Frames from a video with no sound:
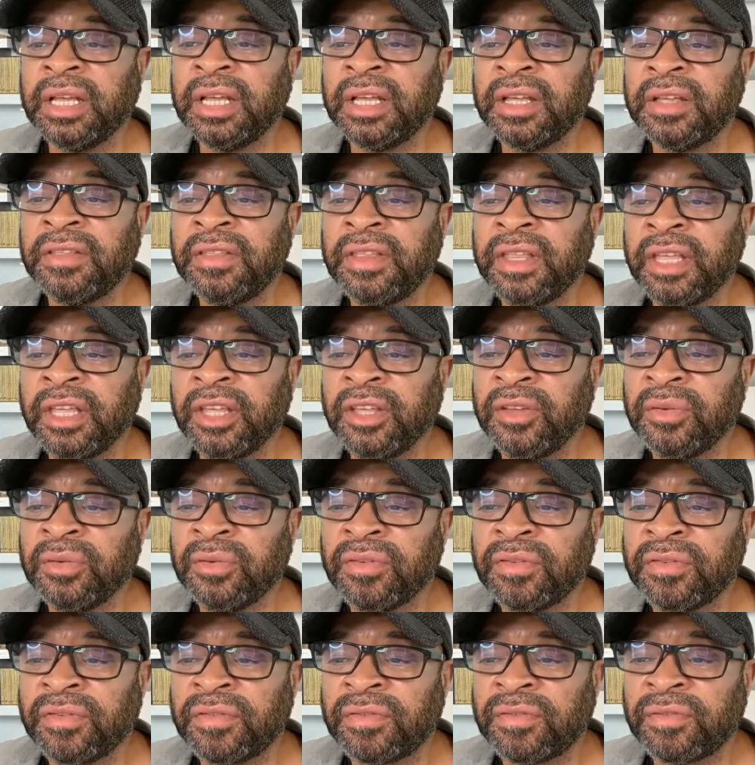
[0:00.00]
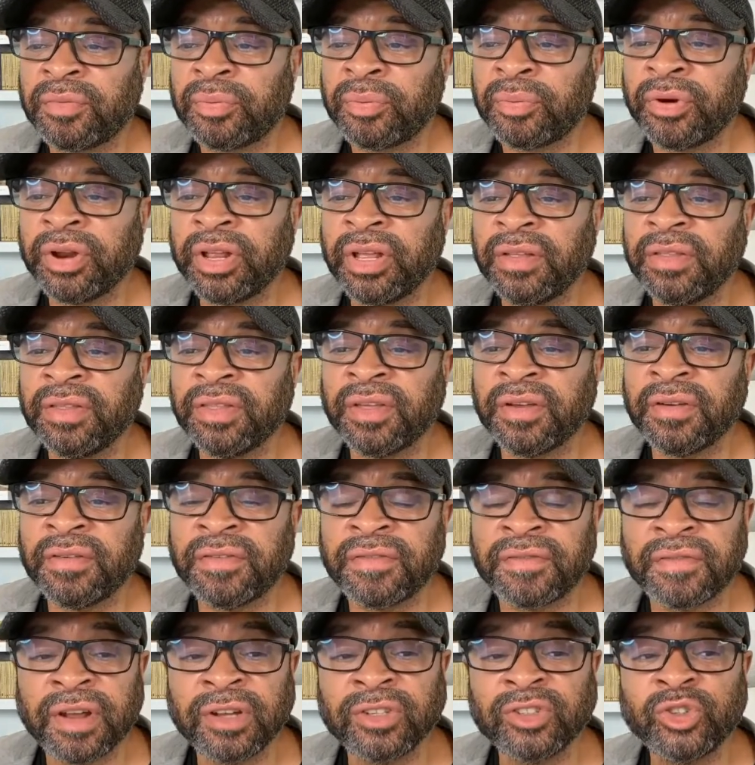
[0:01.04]
the
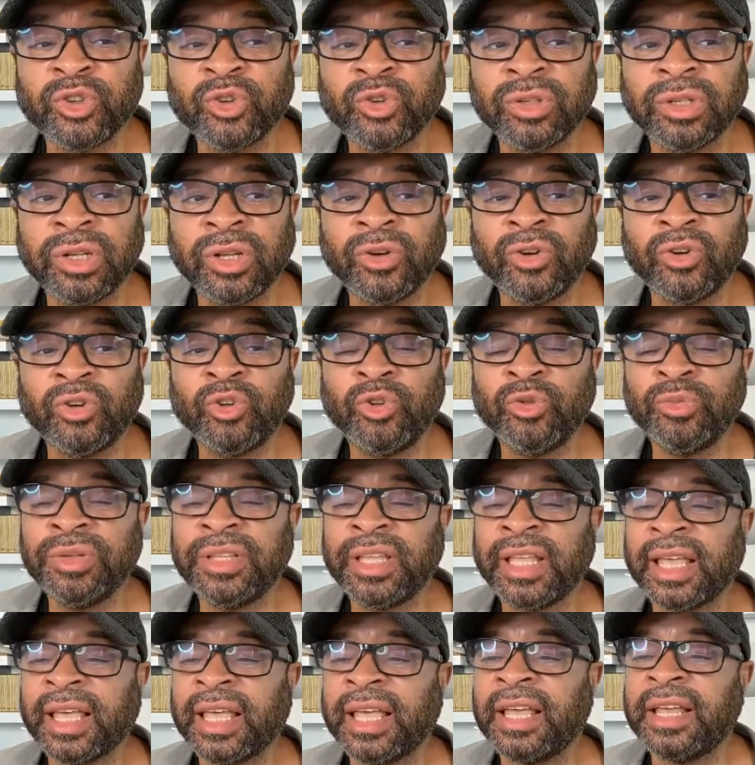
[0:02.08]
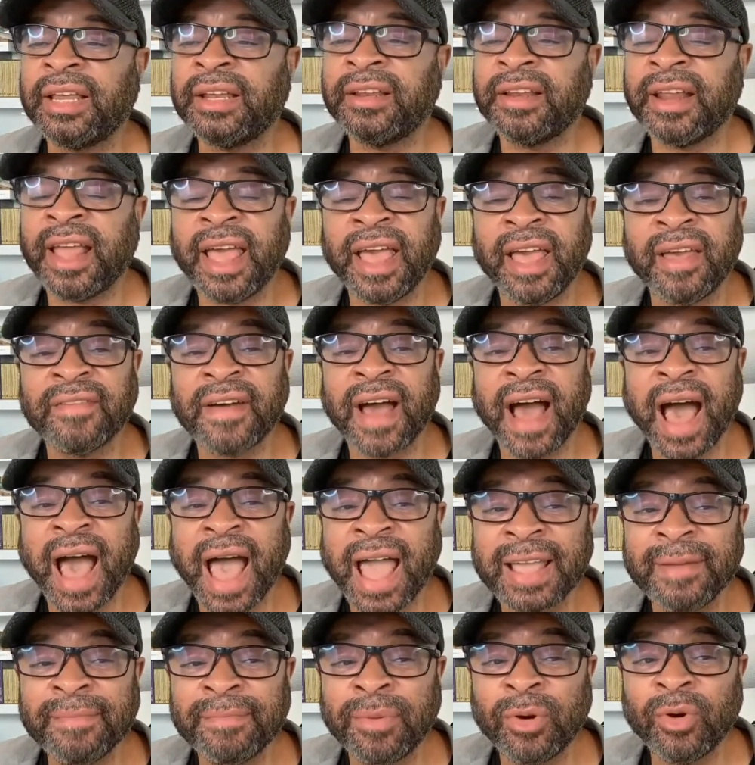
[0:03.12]
frontal lobe can have
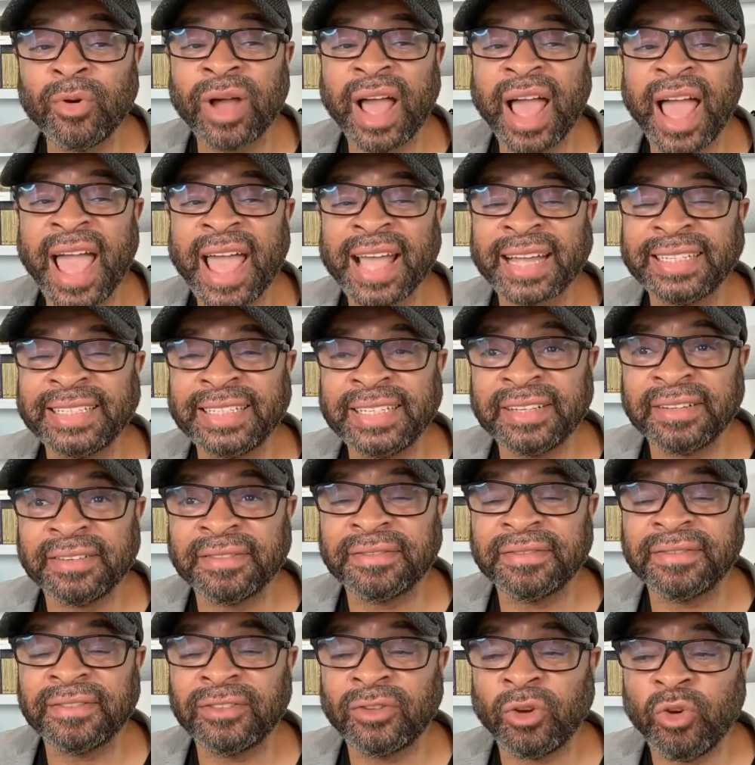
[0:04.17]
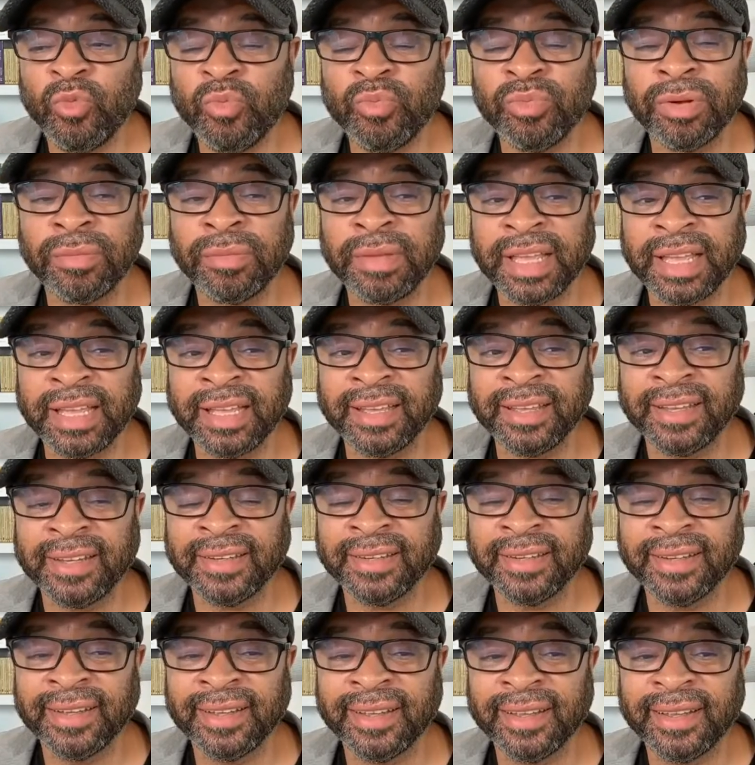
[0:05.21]
hypoactive dopamine.
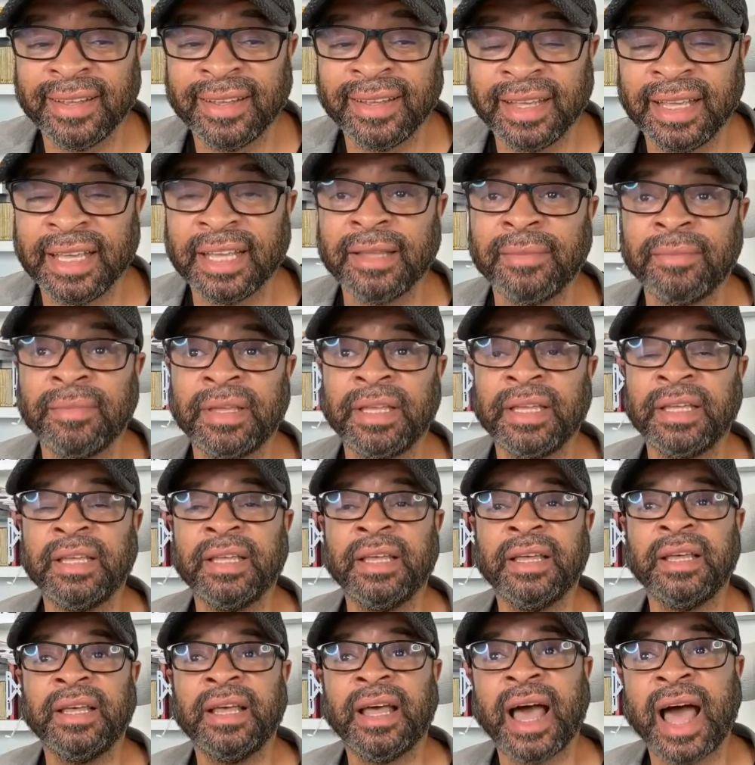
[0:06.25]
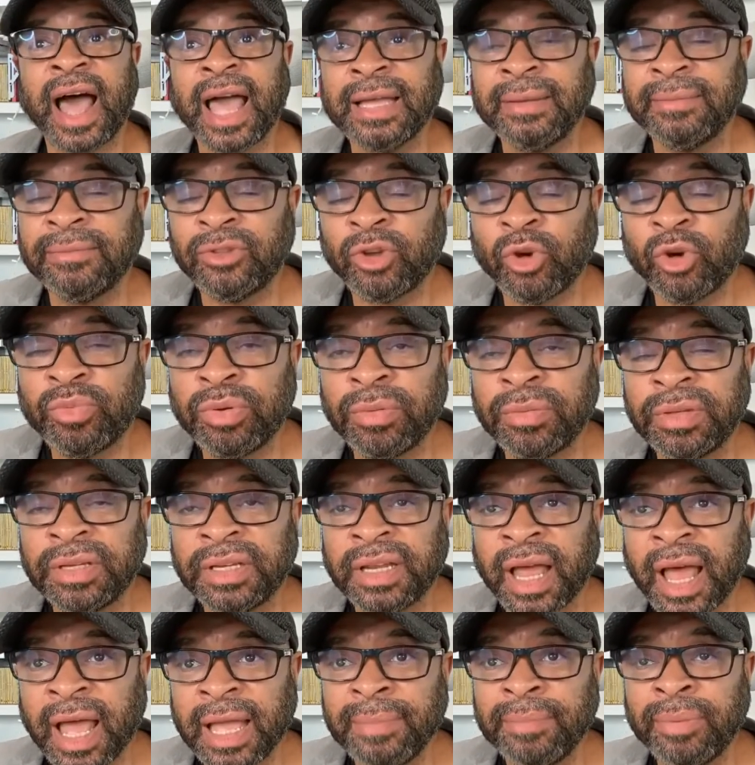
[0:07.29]
It can be
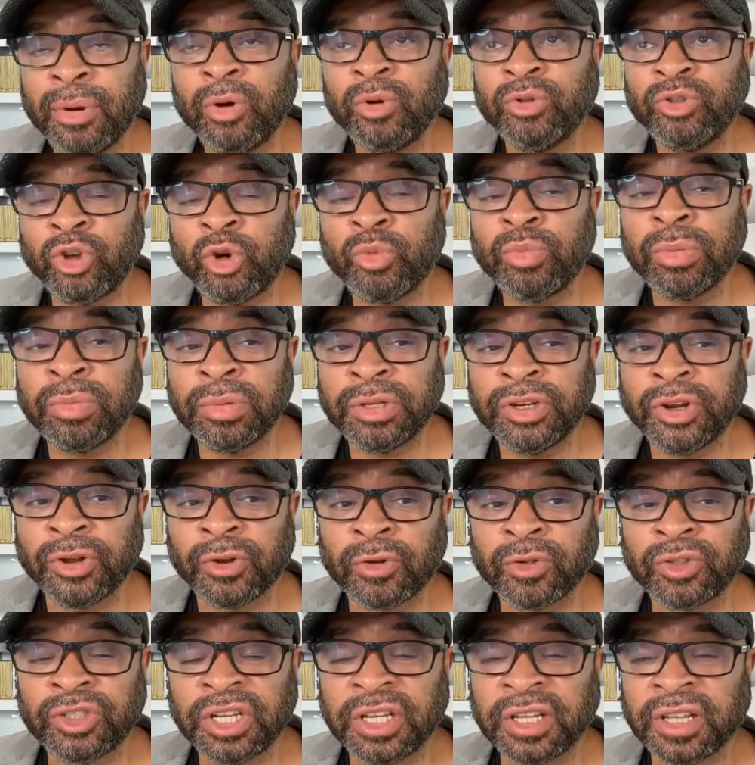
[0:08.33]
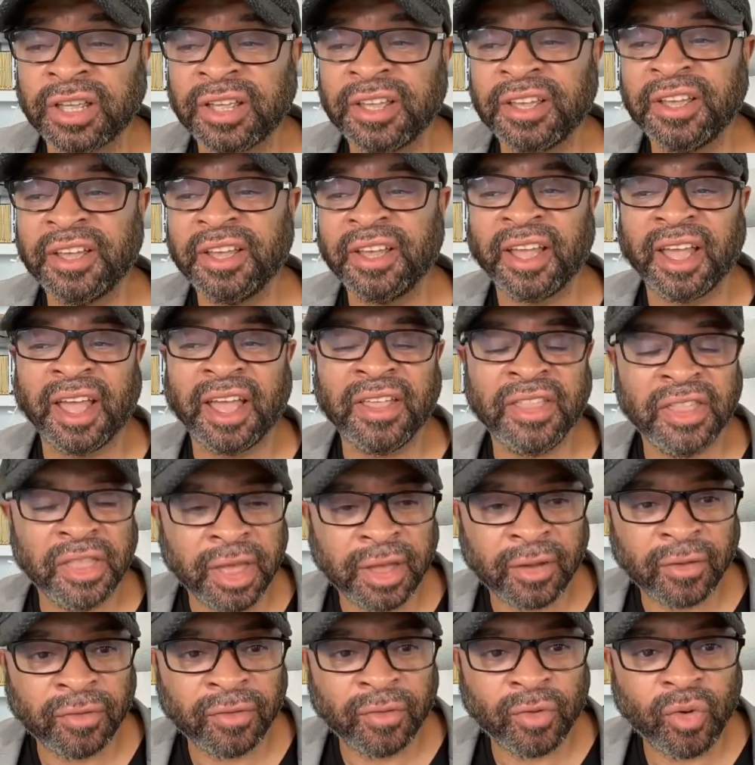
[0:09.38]
hypodopaminergic, and
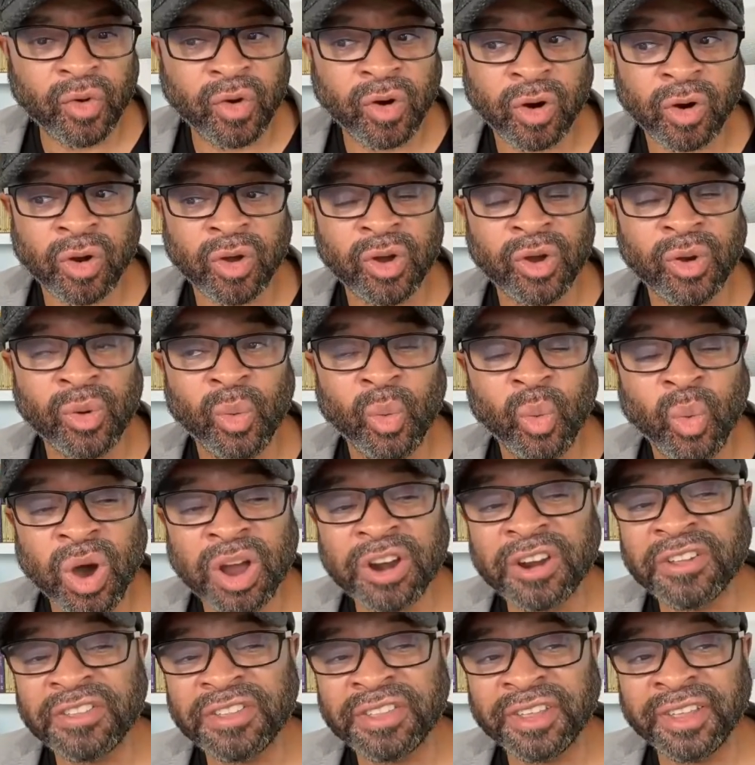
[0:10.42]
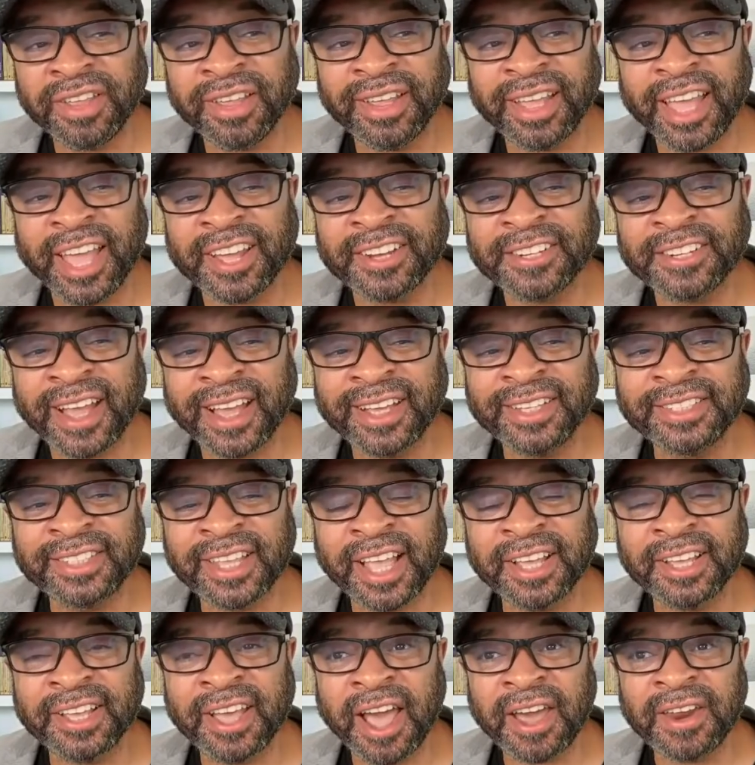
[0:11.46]
therefore one of the
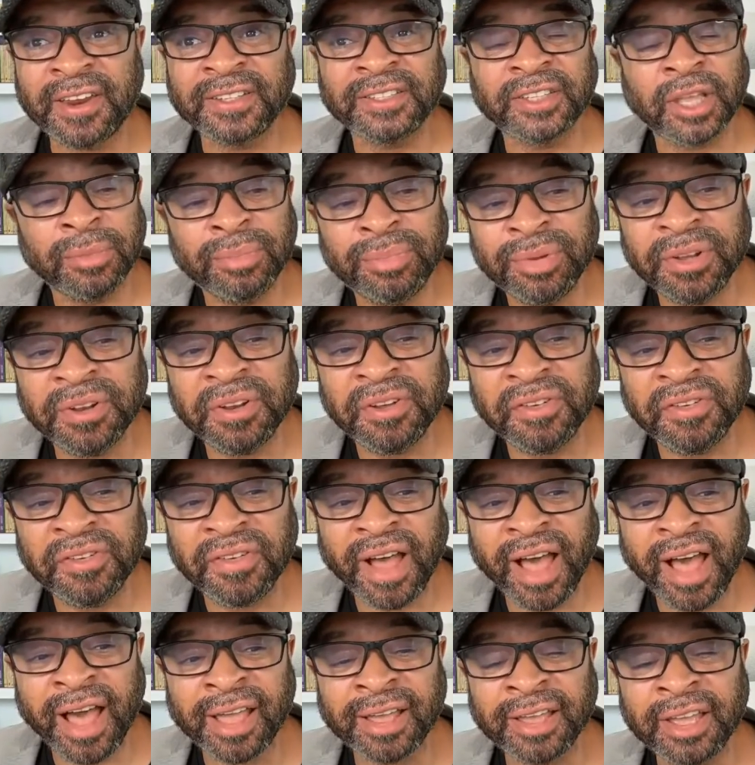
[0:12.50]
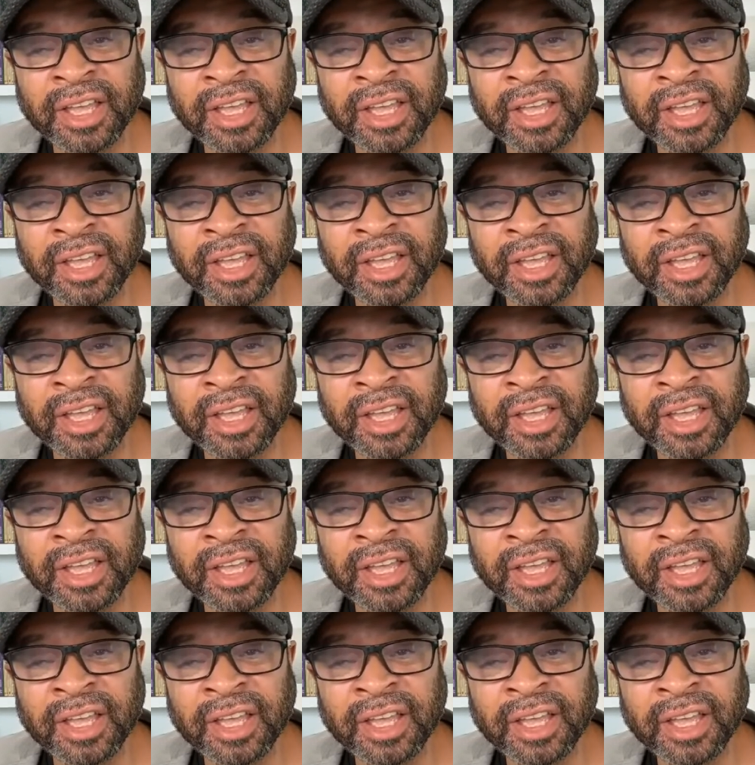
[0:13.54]
antipsychotics, Abilify,